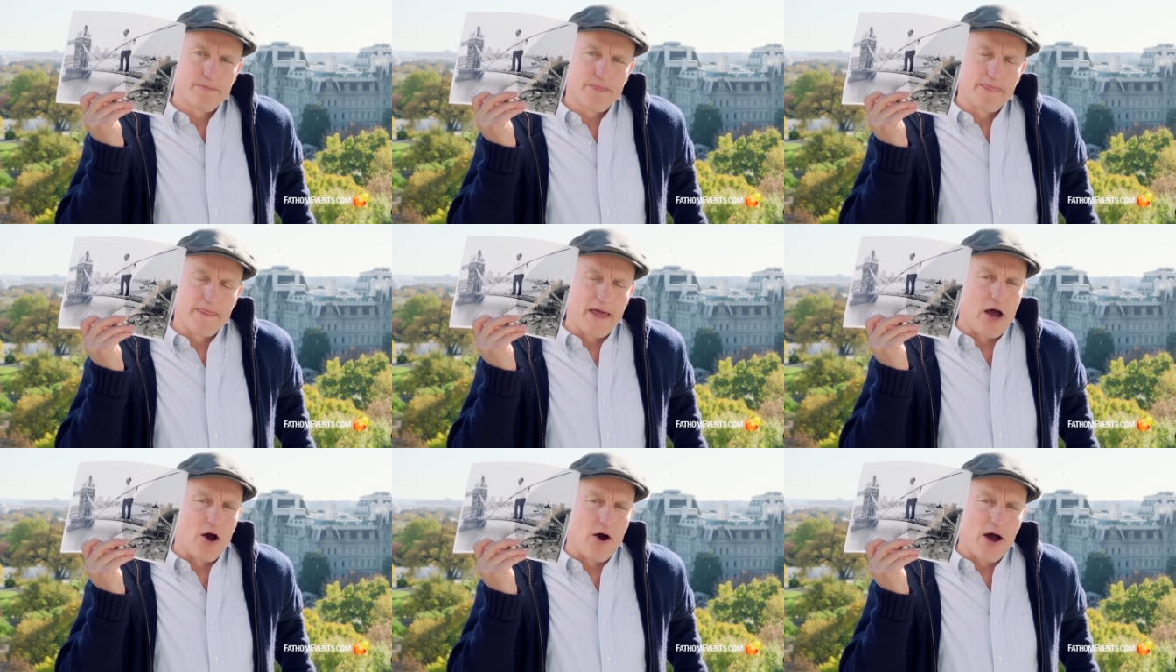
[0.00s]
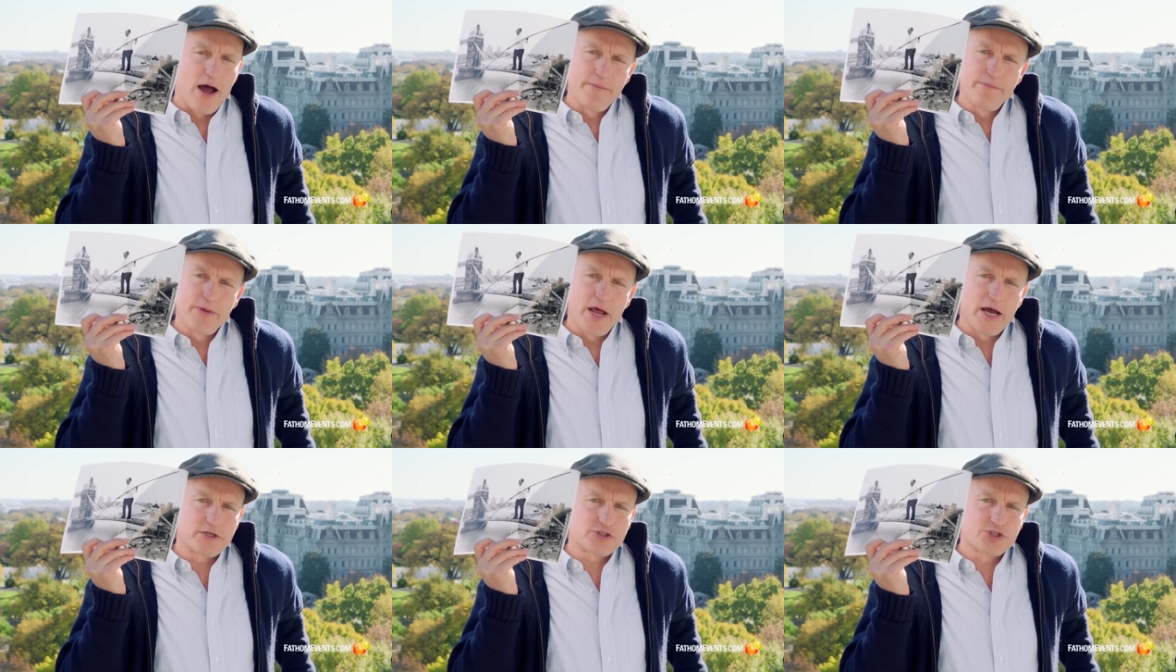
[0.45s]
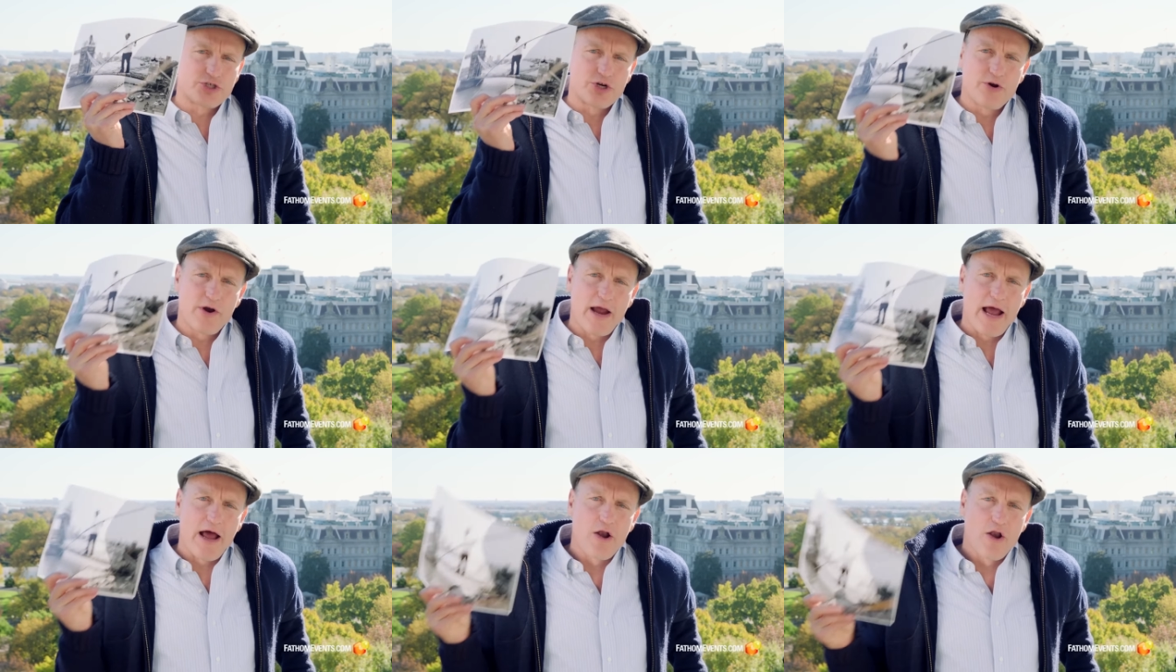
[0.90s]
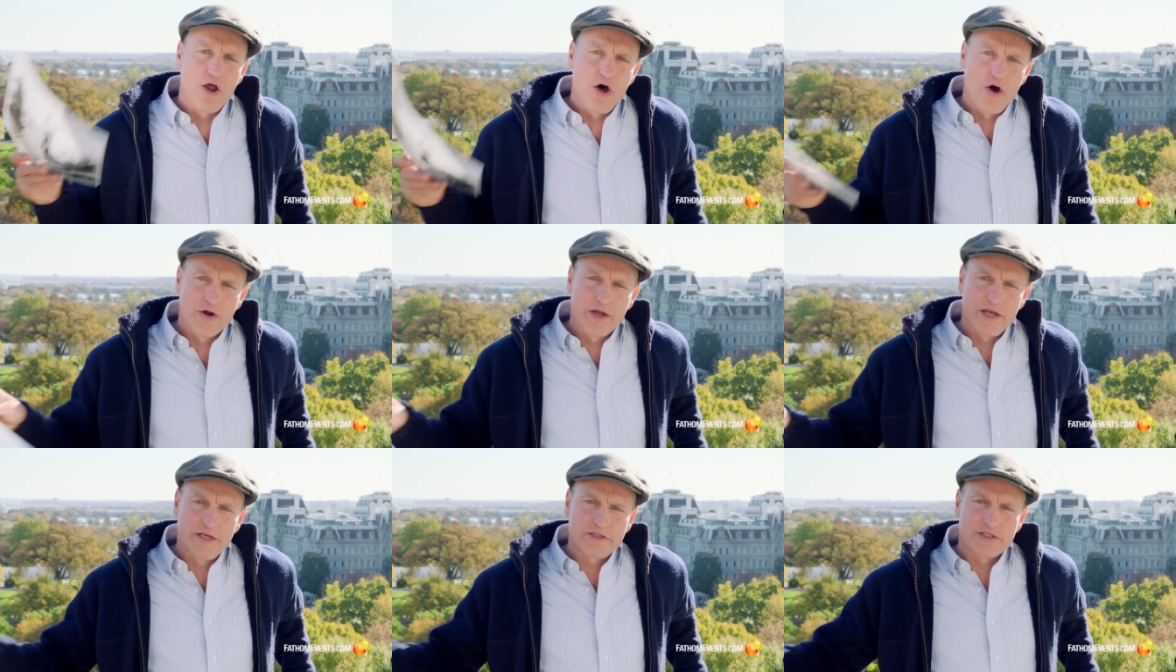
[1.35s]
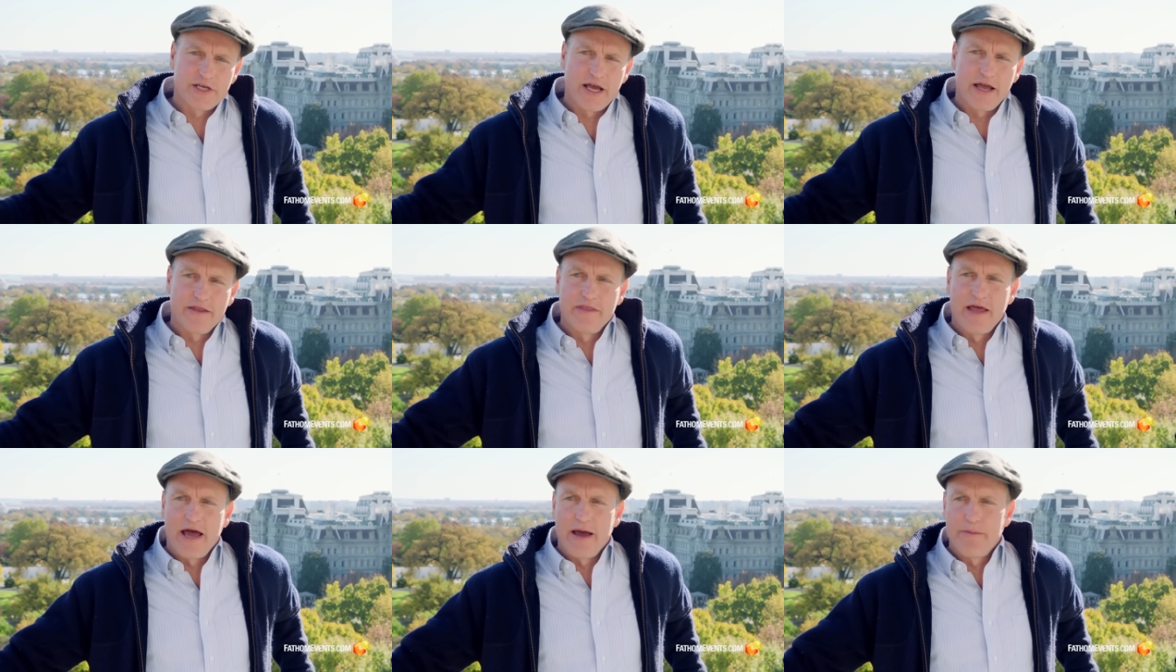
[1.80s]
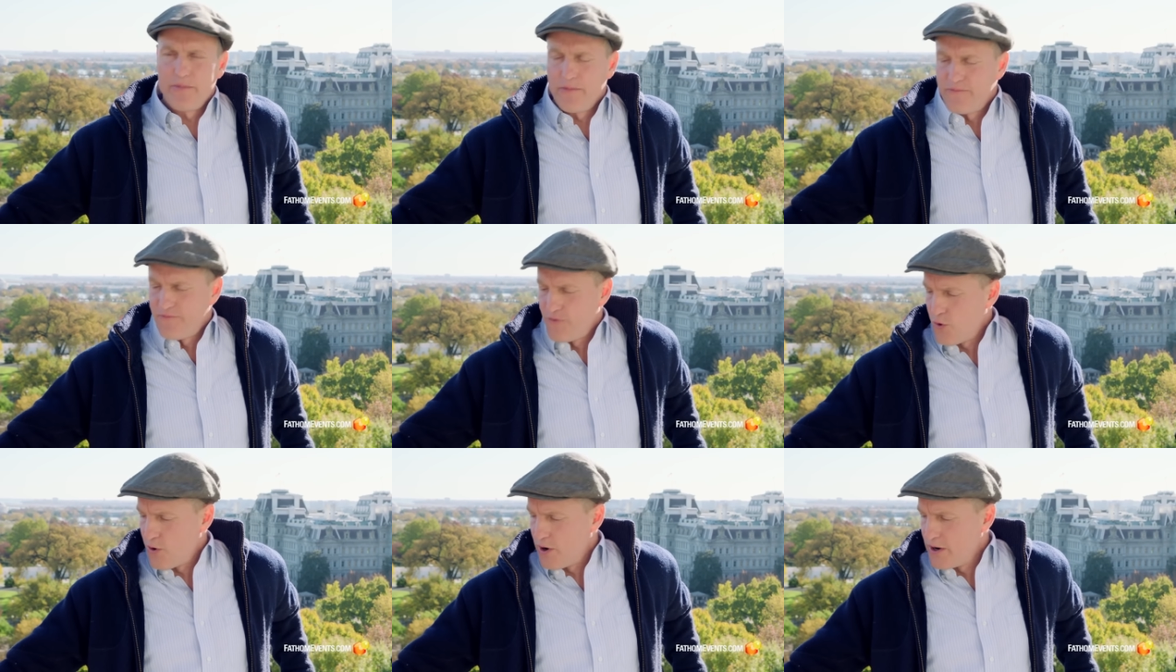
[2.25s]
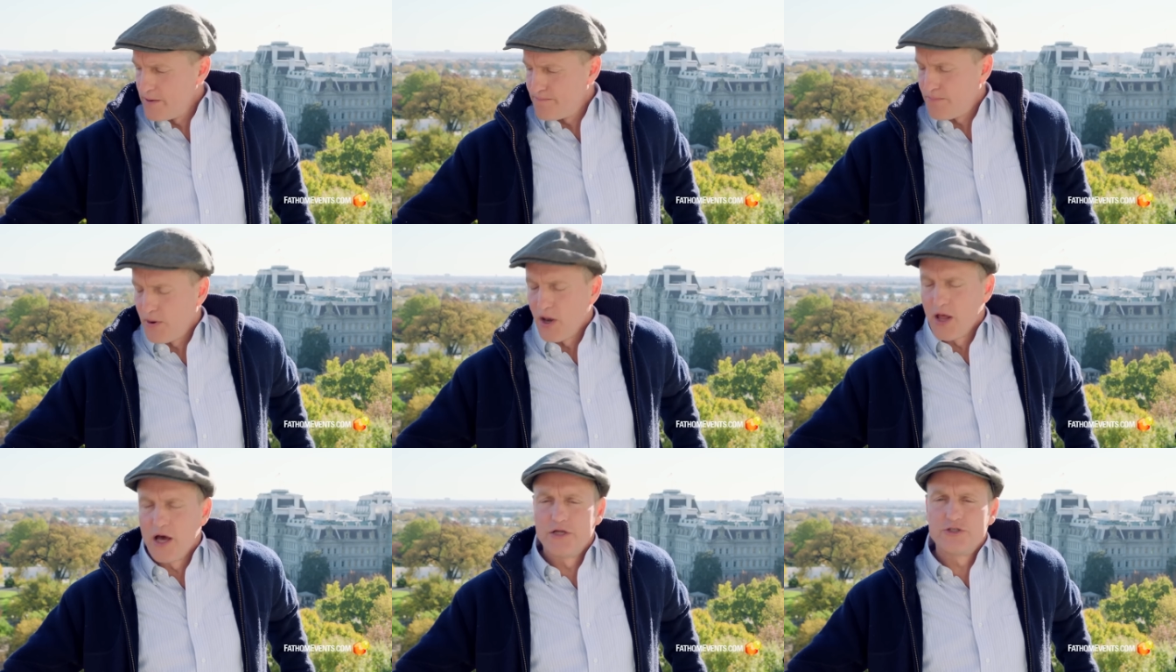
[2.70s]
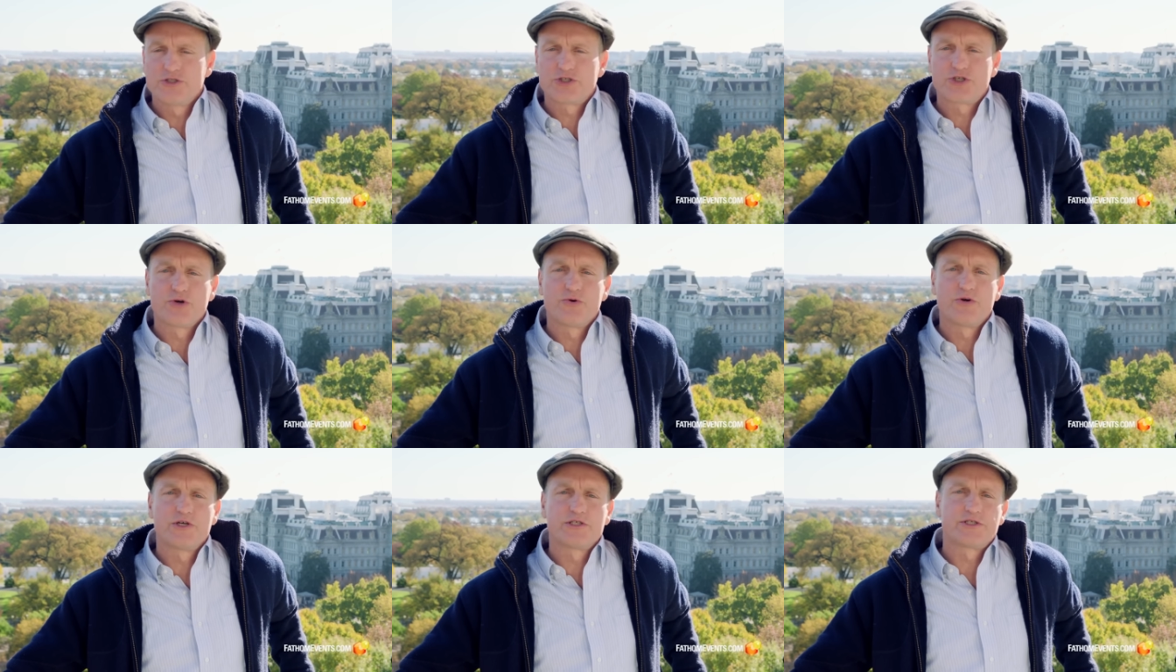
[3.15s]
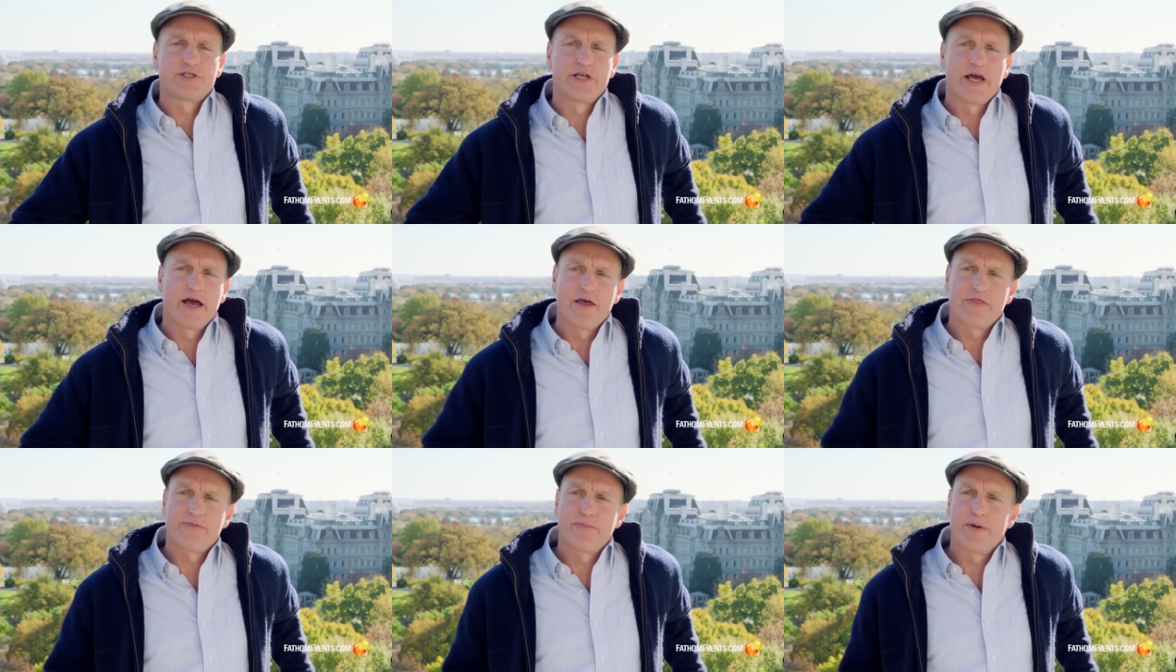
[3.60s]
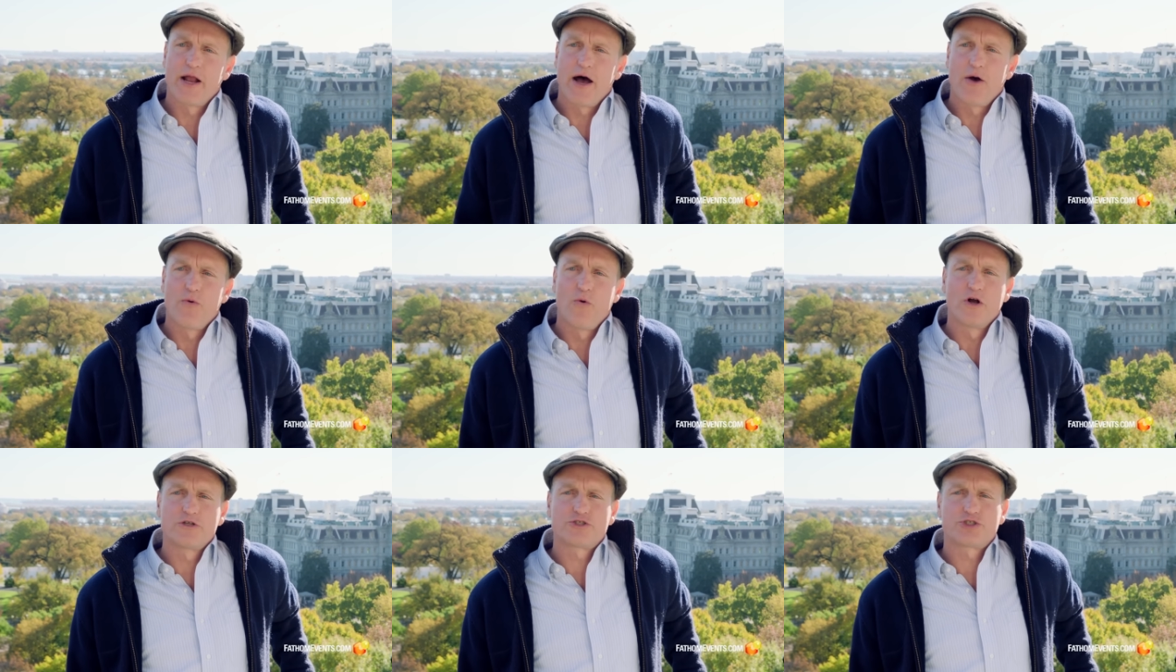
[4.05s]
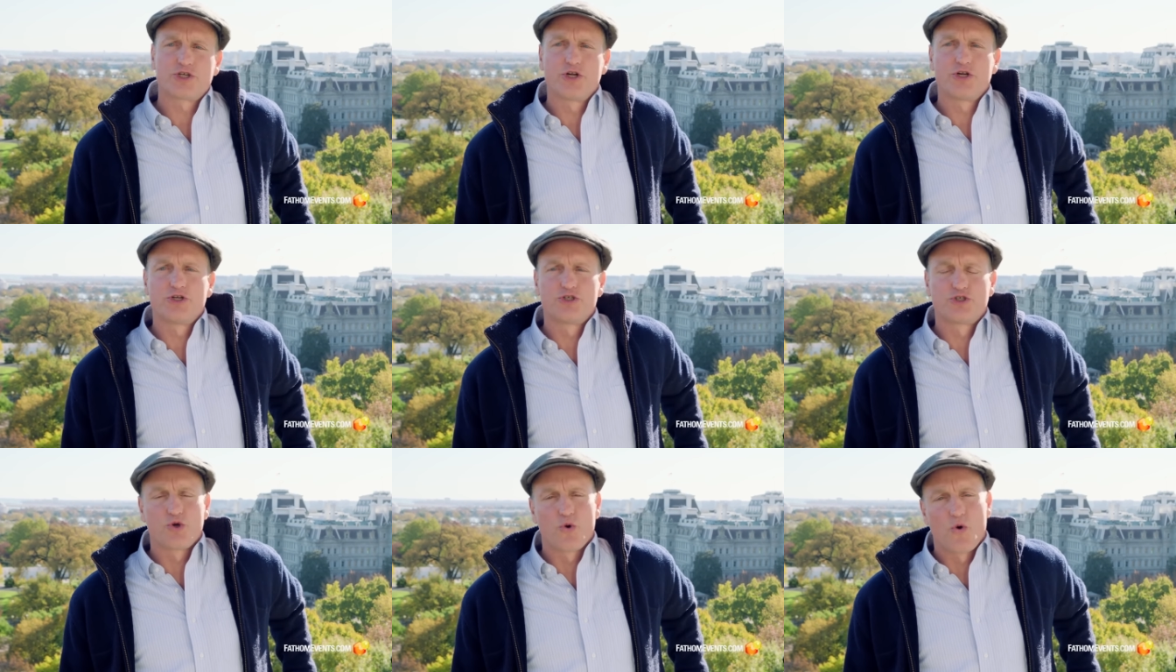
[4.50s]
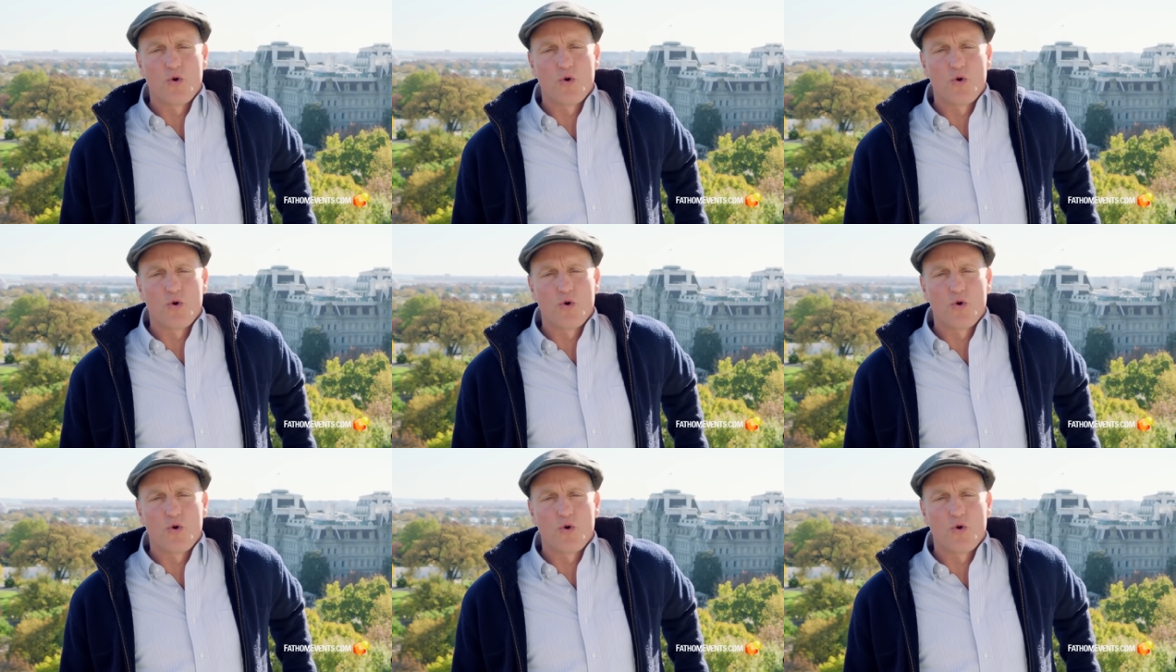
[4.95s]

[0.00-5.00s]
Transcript: Now, I'm not sure how long he said that before he plunged to his death, but I want you to